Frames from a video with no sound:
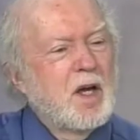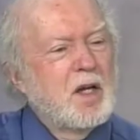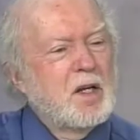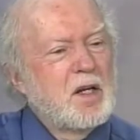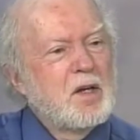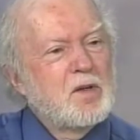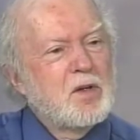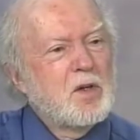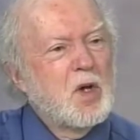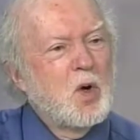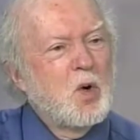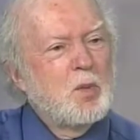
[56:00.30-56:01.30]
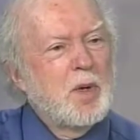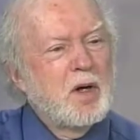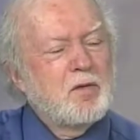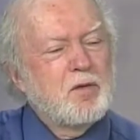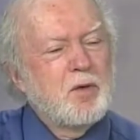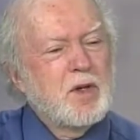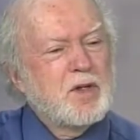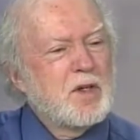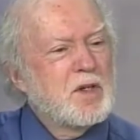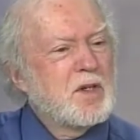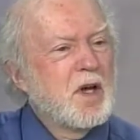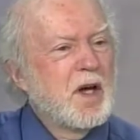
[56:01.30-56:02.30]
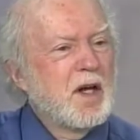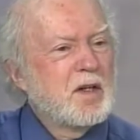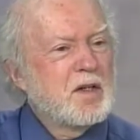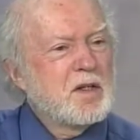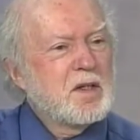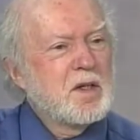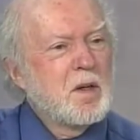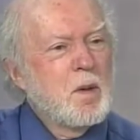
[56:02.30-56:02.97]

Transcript: I needed to know about forensic science,